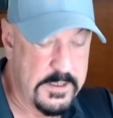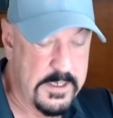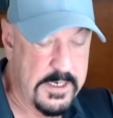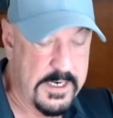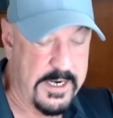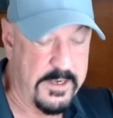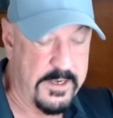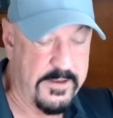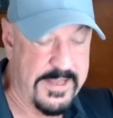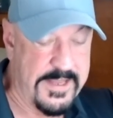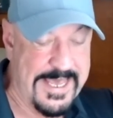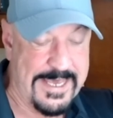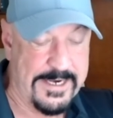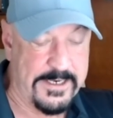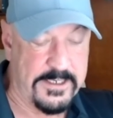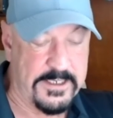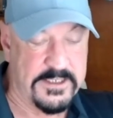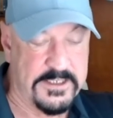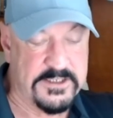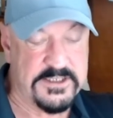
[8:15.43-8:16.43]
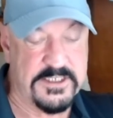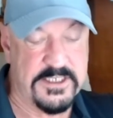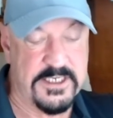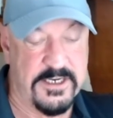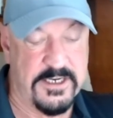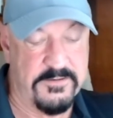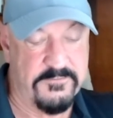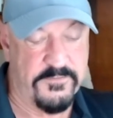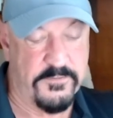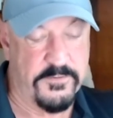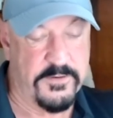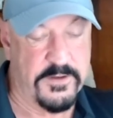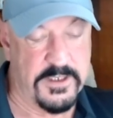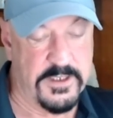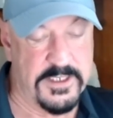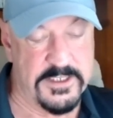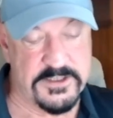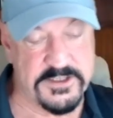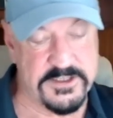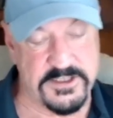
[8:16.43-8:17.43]
And that is it for the
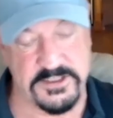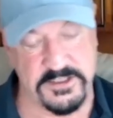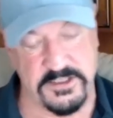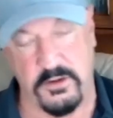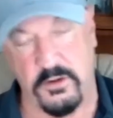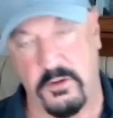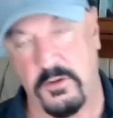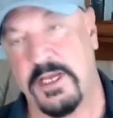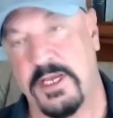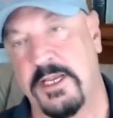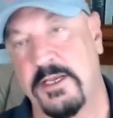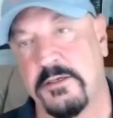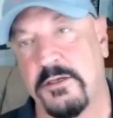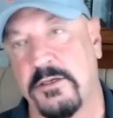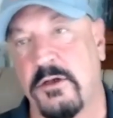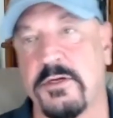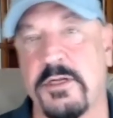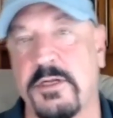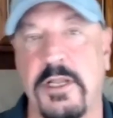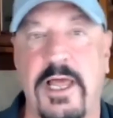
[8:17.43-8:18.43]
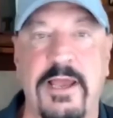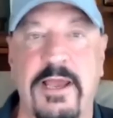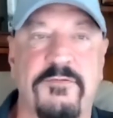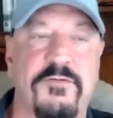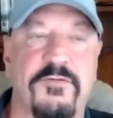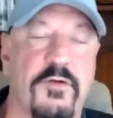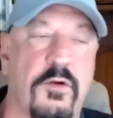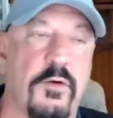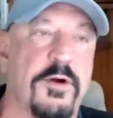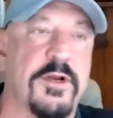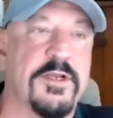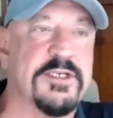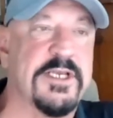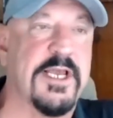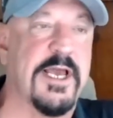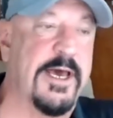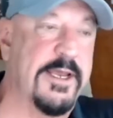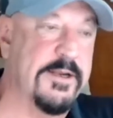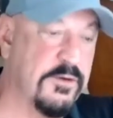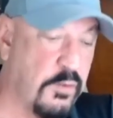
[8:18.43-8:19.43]
list. So it looked like Florida's
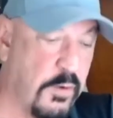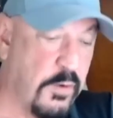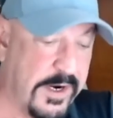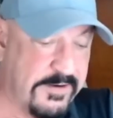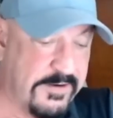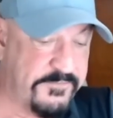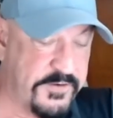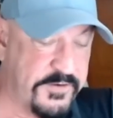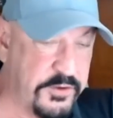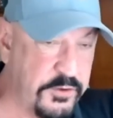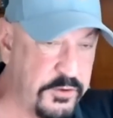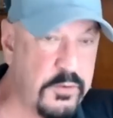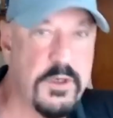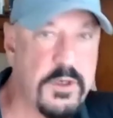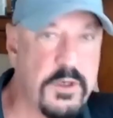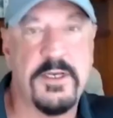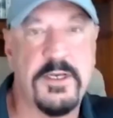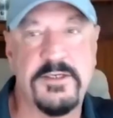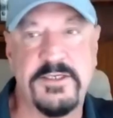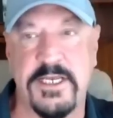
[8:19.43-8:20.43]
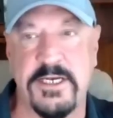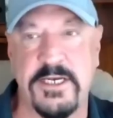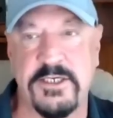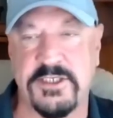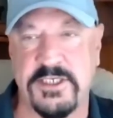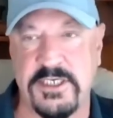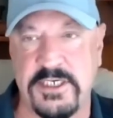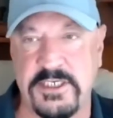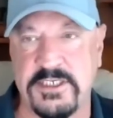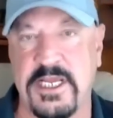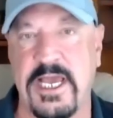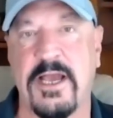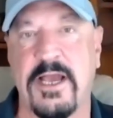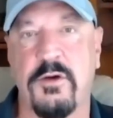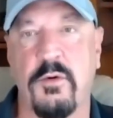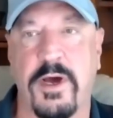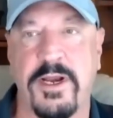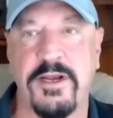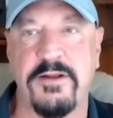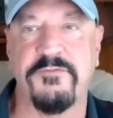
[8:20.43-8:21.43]
got quite a few, Tennessee's got
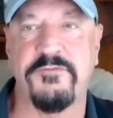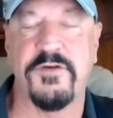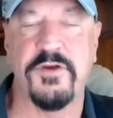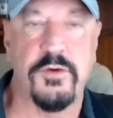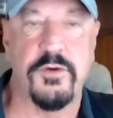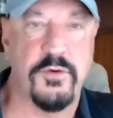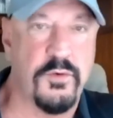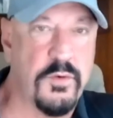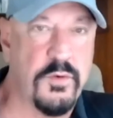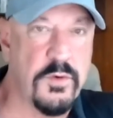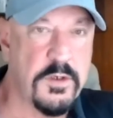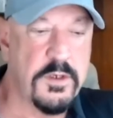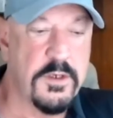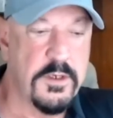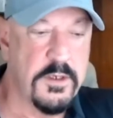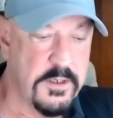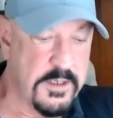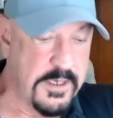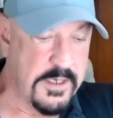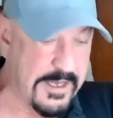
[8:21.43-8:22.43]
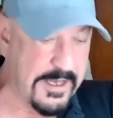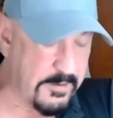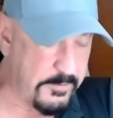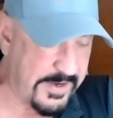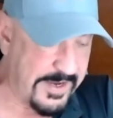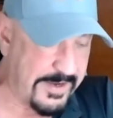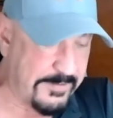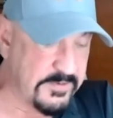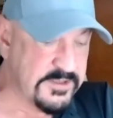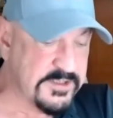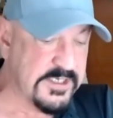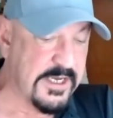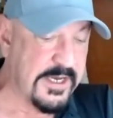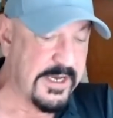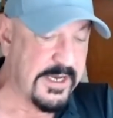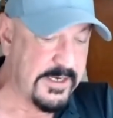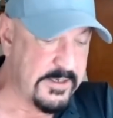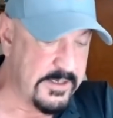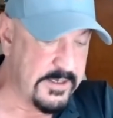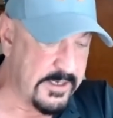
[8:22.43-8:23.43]
quite a few, Alabama's
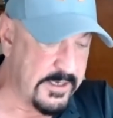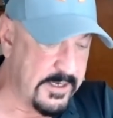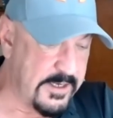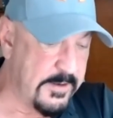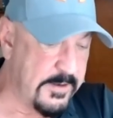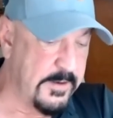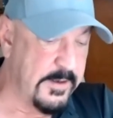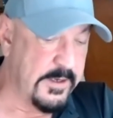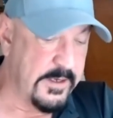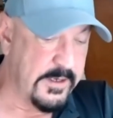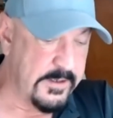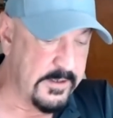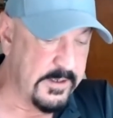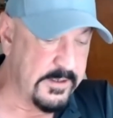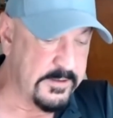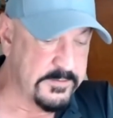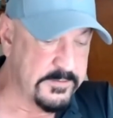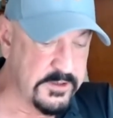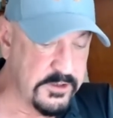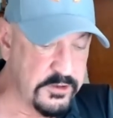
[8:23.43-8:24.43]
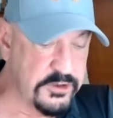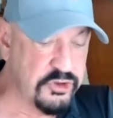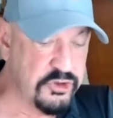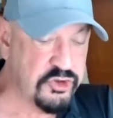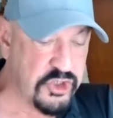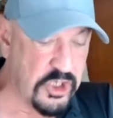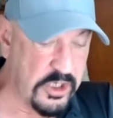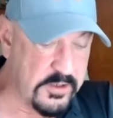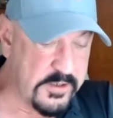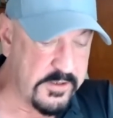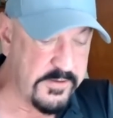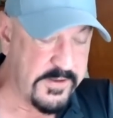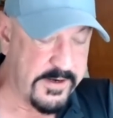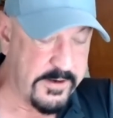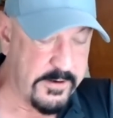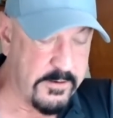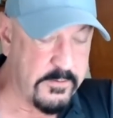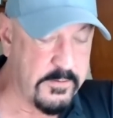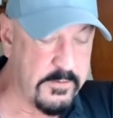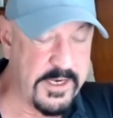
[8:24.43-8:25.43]
got uh, a good chunk
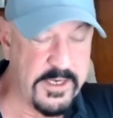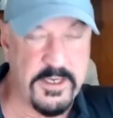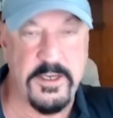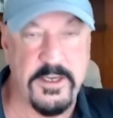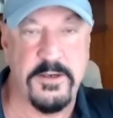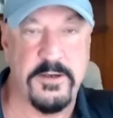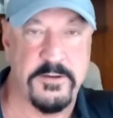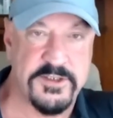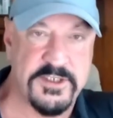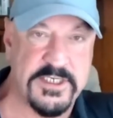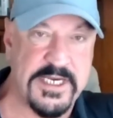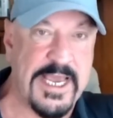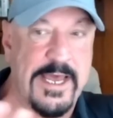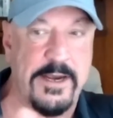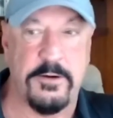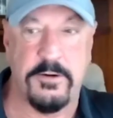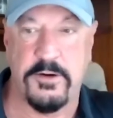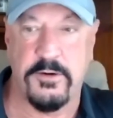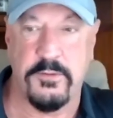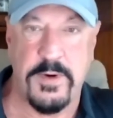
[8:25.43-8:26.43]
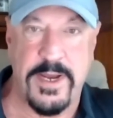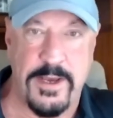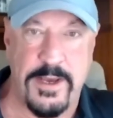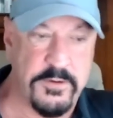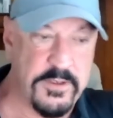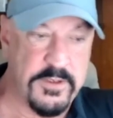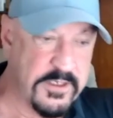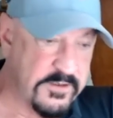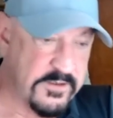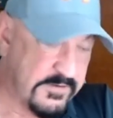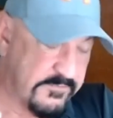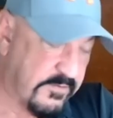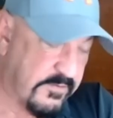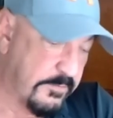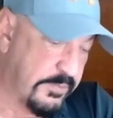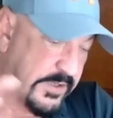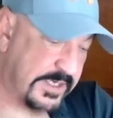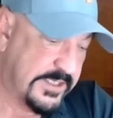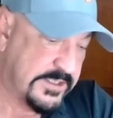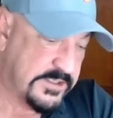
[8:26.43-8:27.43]
there, and then they're scattered around in
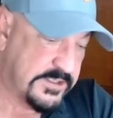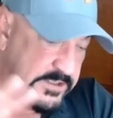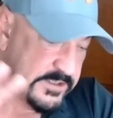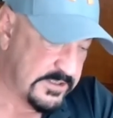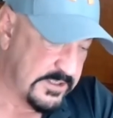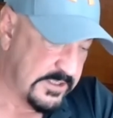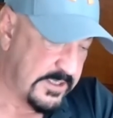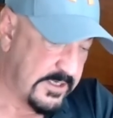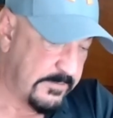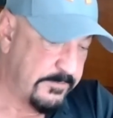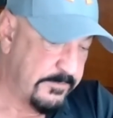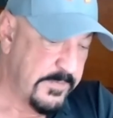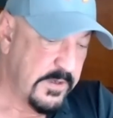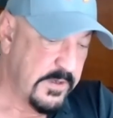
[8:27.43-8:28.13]
different places, uh,